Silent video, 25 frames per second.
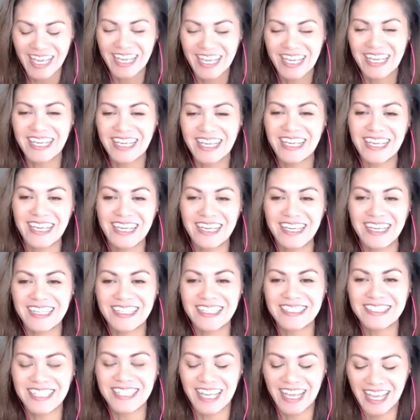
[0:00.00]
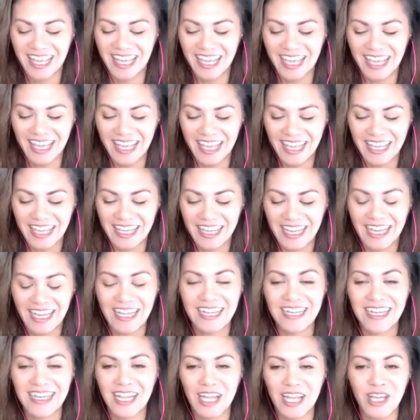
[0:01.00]
He is a
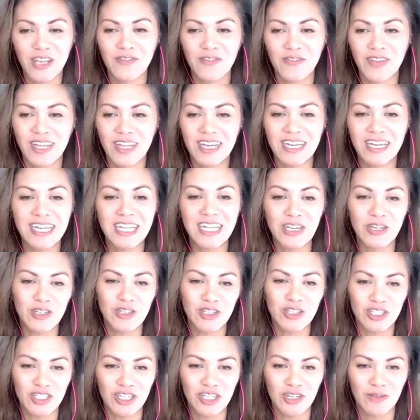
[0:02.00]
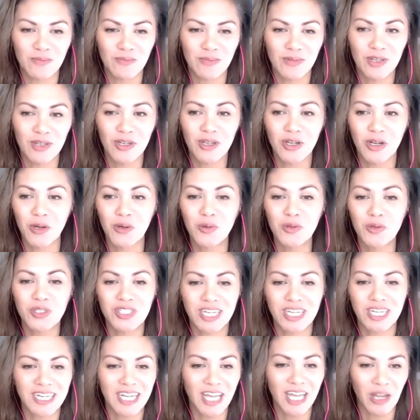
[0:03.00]
life and leadership coach
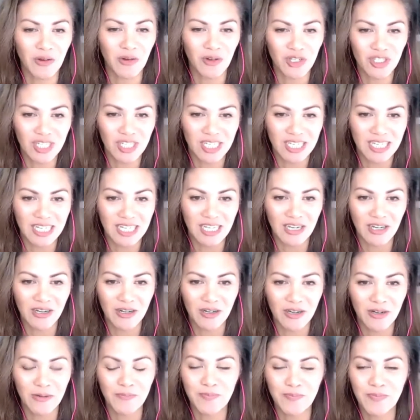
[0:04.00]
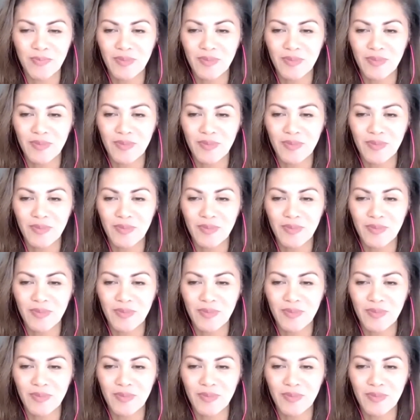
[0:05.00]
and energy healer.